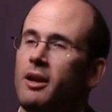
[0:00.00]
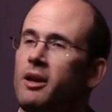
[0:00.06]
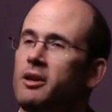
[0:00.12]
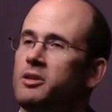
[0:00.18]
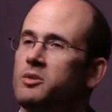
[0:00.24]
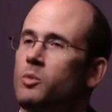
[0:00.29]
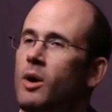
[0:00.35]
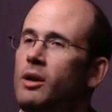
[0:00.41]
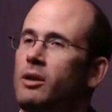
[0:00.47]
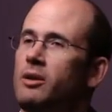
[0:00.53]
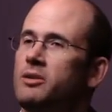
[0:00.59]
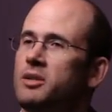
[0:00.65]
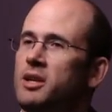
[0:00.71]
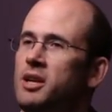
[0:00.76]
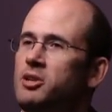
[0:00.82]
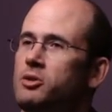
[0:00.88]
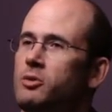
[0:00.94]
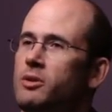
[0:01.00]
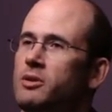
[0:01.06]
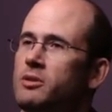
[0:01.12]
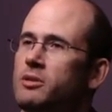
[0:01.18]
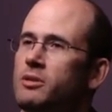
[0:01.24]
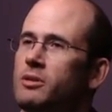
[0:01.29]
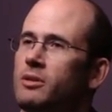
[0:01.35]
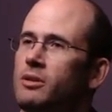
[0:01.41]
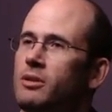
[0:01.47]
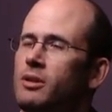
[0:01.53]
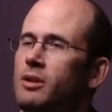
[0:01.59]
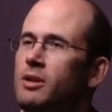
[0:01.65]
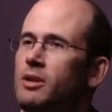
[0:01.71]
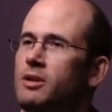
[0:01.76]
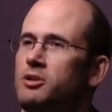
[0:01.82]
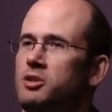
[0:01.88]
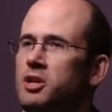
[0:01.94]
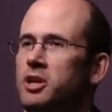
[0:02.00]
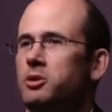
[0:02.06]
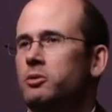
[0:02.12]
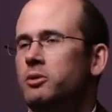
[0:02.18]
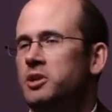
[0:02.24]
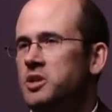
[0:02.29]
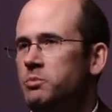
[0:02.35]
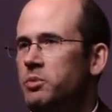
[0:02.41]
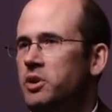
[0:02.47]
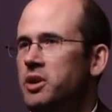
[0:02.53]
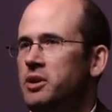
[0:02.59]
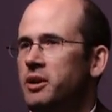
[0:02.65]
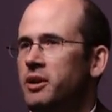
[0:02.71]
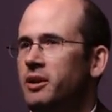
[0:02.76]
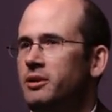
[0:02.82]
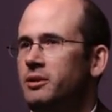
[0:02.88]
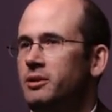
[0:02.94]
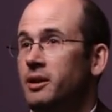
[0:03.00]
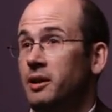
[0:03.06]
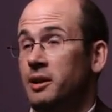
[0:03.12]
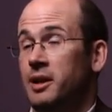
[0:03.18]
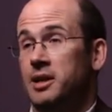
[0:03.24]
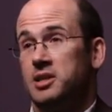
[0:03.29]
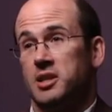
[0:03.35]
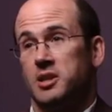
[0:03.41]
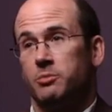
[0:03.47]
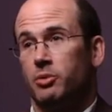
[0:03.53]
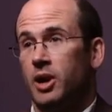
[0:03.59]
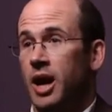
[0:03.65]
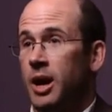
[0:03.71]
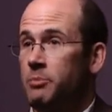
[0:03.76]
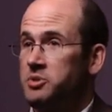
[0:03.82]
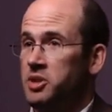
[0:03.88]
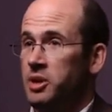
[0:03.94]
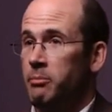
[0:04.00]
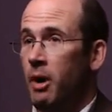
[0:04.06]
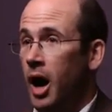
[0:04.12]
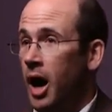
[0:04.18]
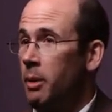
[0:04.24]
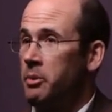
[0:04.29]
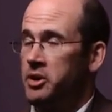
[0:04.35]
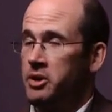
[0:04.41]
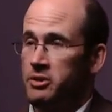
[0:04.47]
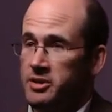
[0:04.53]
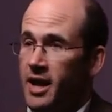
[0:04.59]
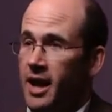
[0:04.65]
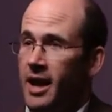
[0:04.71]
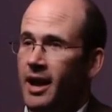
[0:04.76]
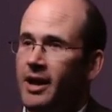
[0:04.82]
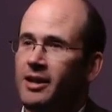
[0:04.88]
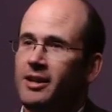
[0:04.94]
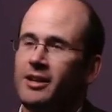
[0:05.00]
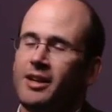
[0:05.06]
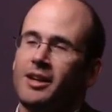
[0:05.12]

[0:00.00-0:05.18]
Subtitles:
as well as interest. Generally speaking, unless it's perhaps your mom or your dad,